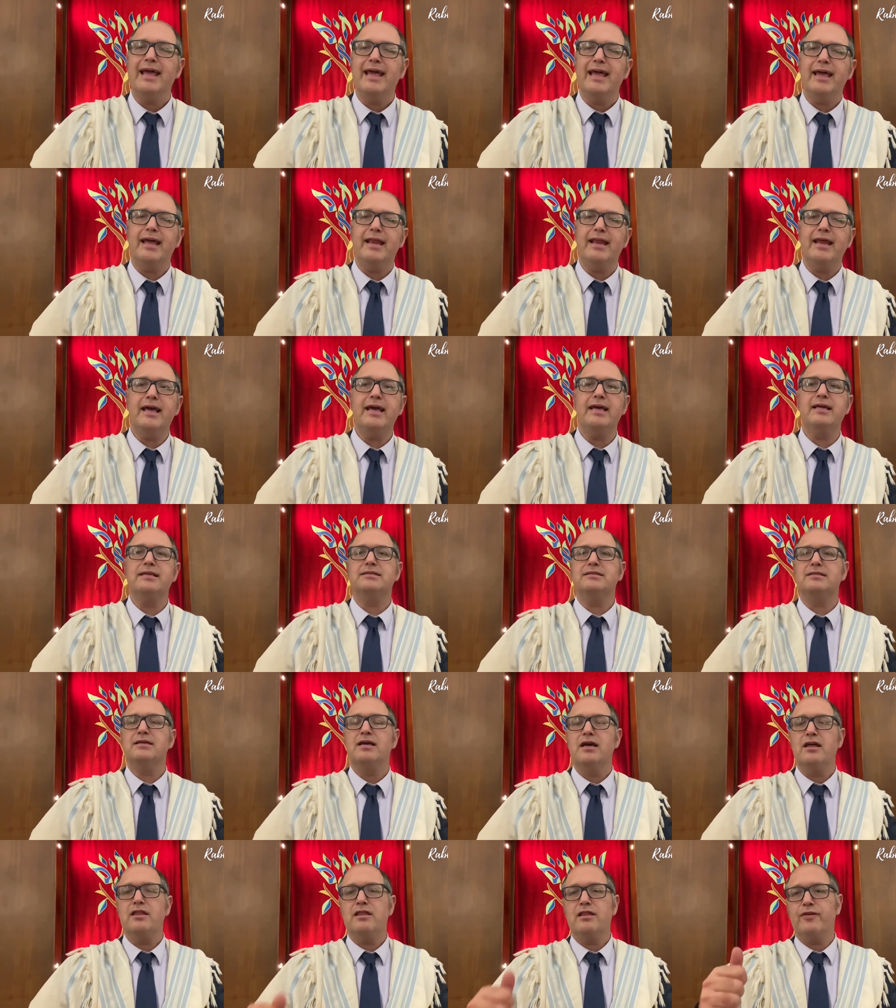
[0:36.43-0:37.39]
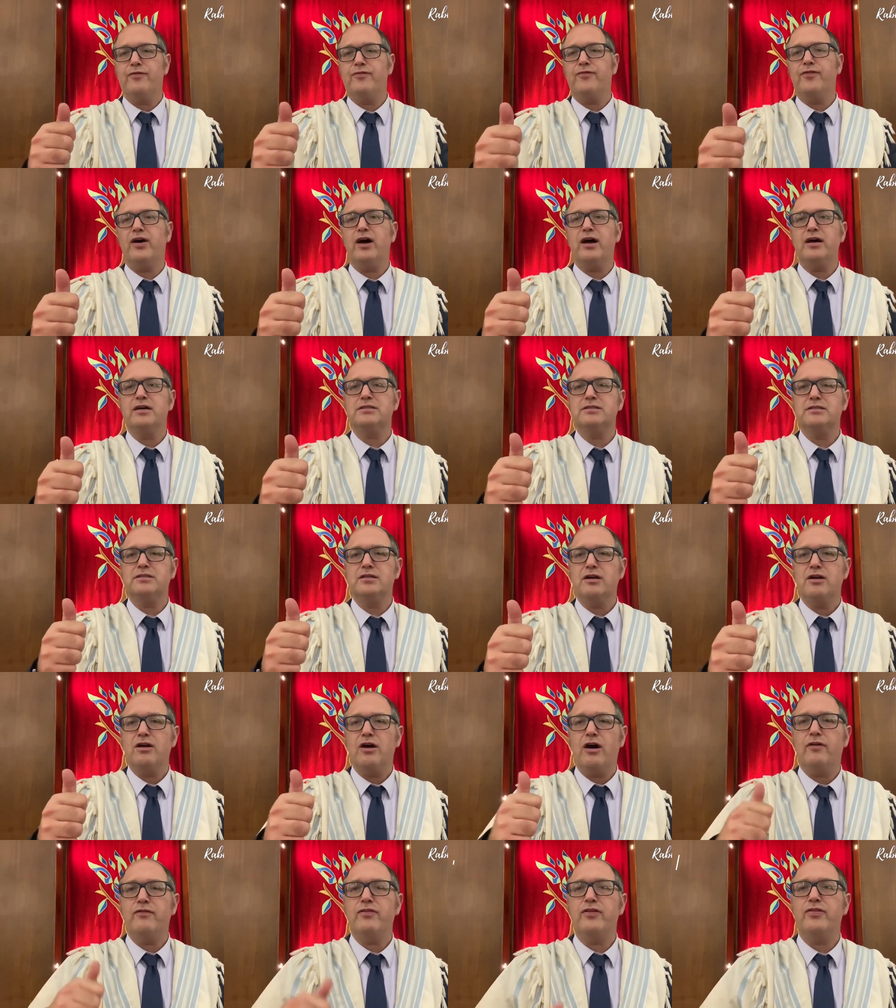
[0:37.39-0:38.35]
It is the fast
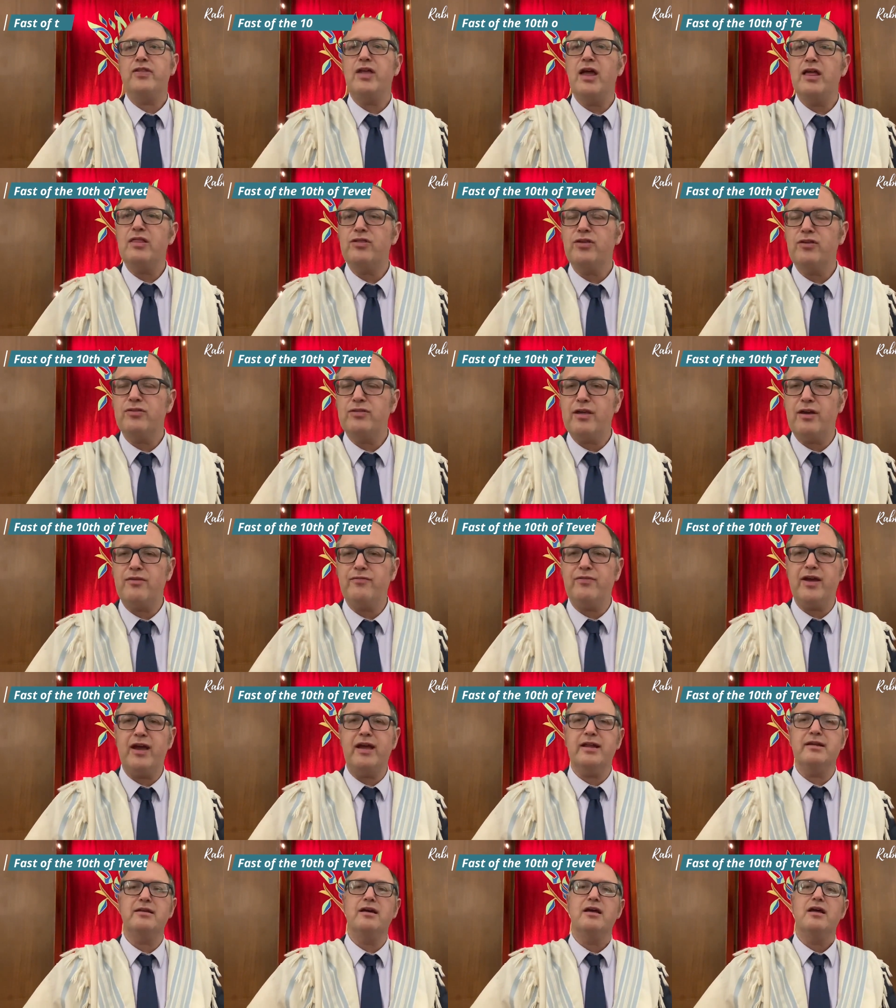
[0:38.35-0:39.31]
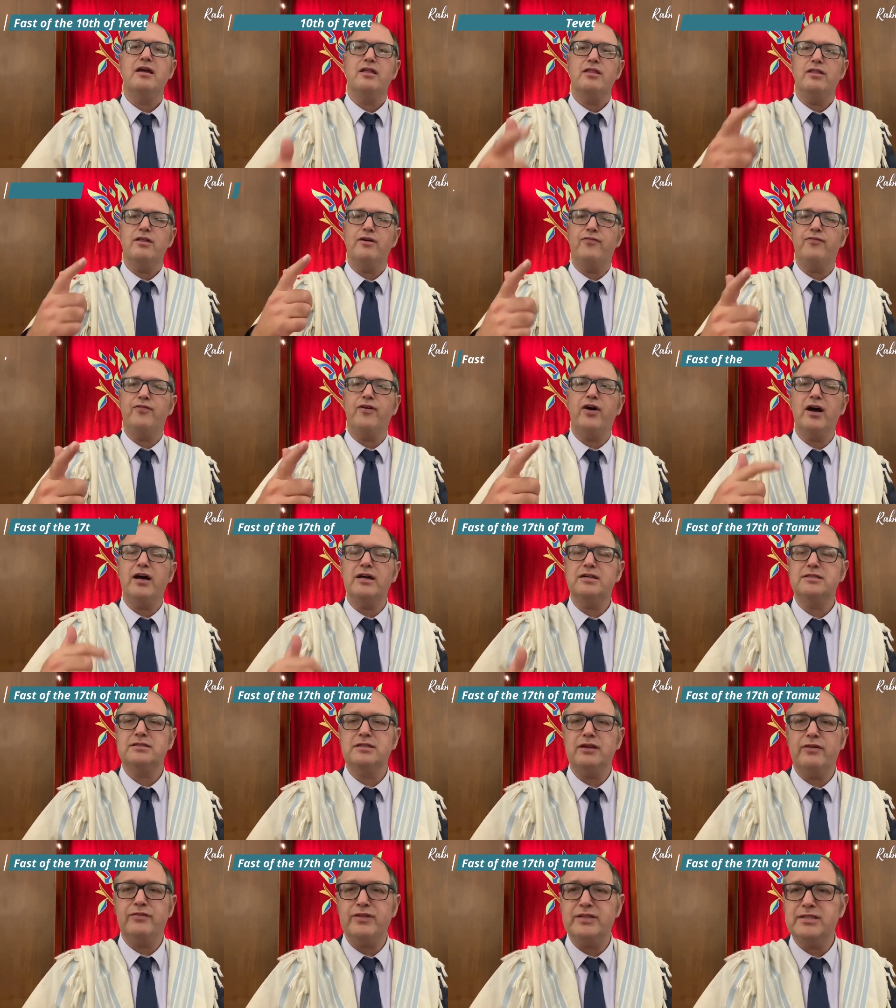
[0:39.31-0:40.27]
of the 10th of Tevet, the
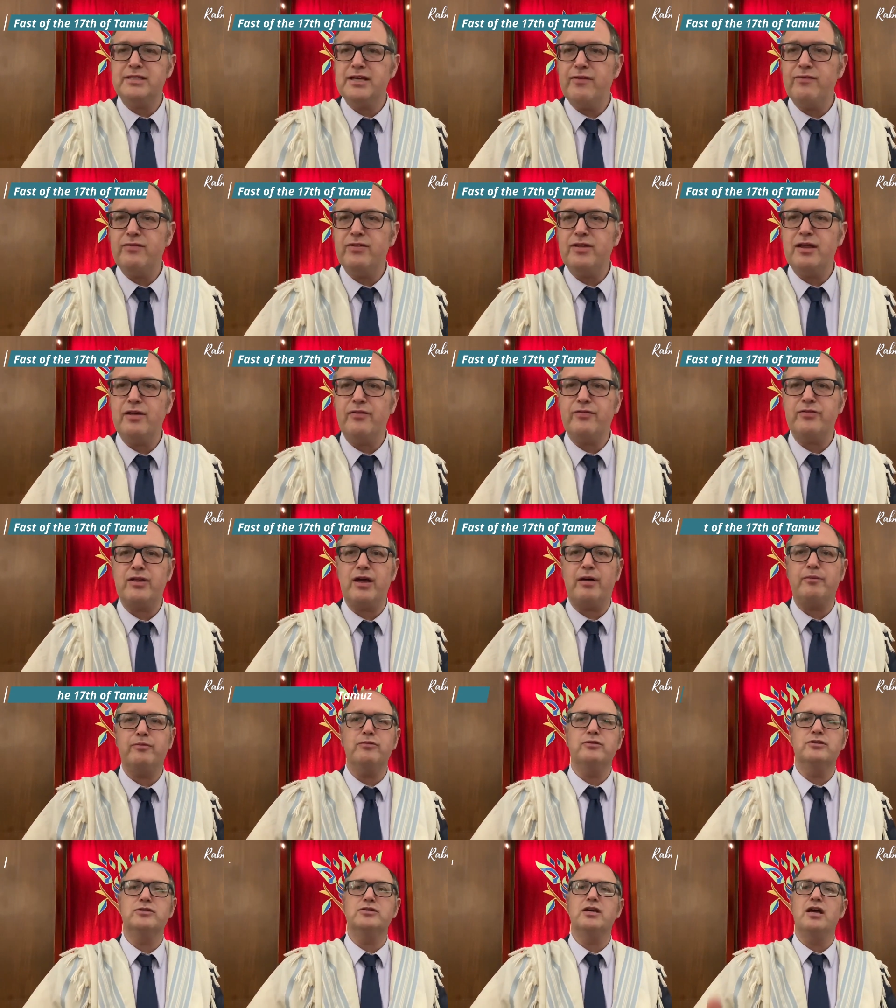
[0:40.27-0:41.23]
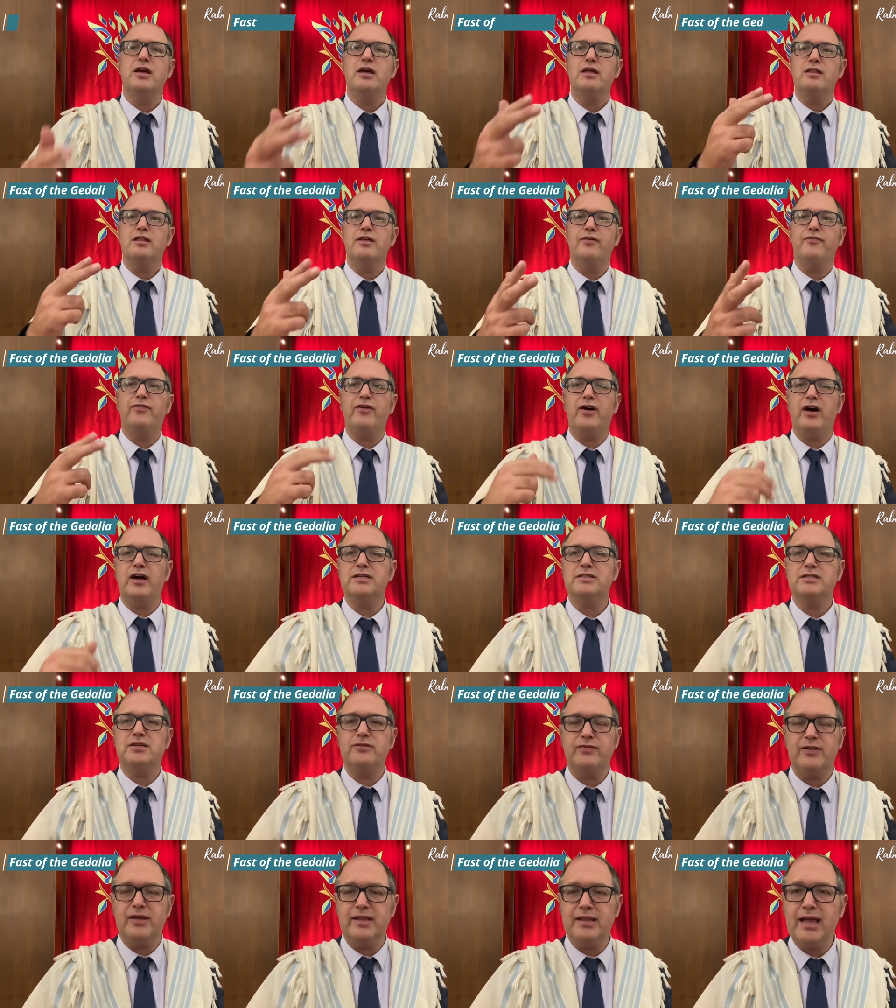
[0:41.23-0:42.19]
fast of the 17th of Tammuz, the fast
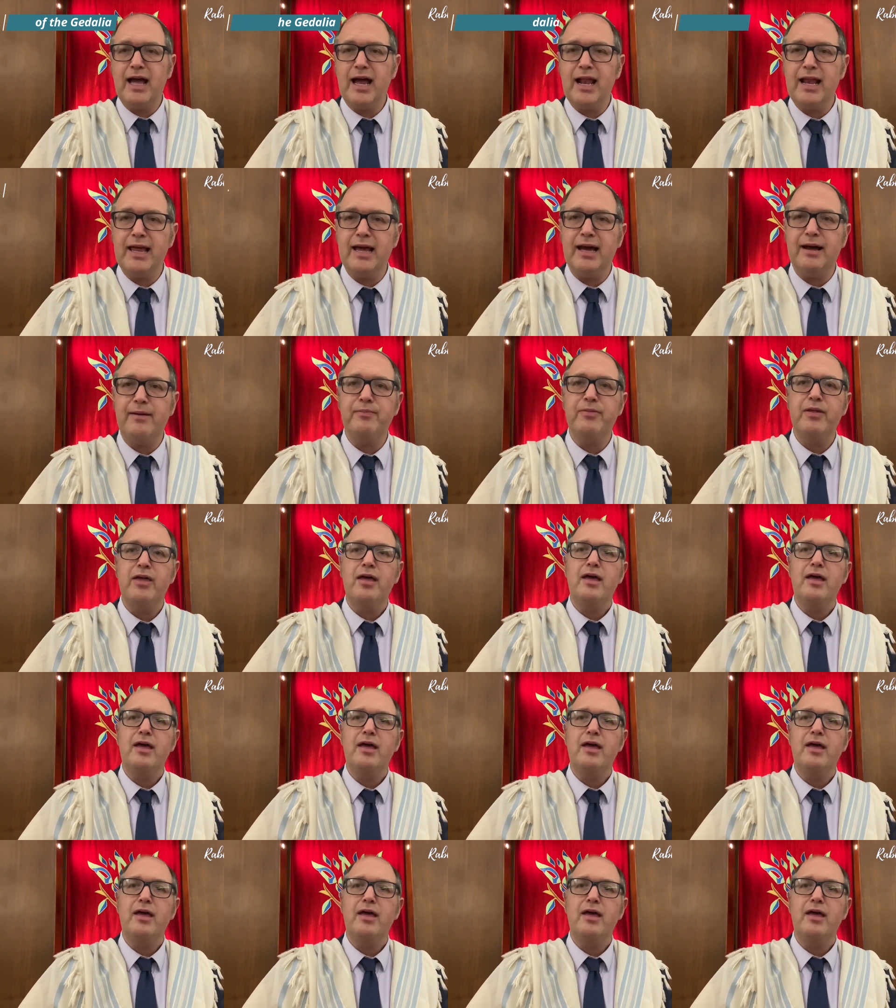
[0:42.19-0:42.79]
of Gedalia.